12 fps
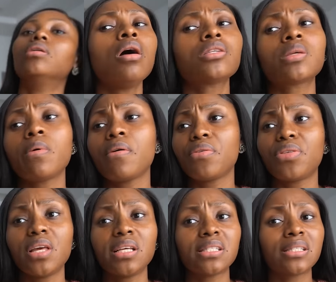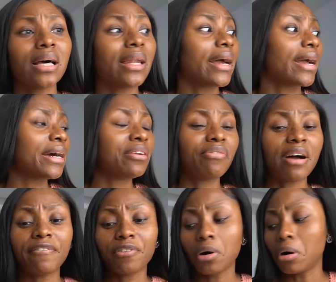some of the things that I kind of
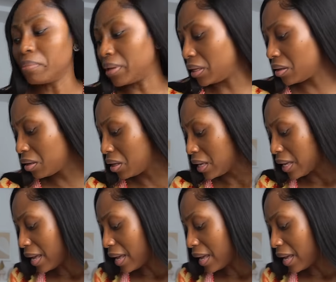have coming.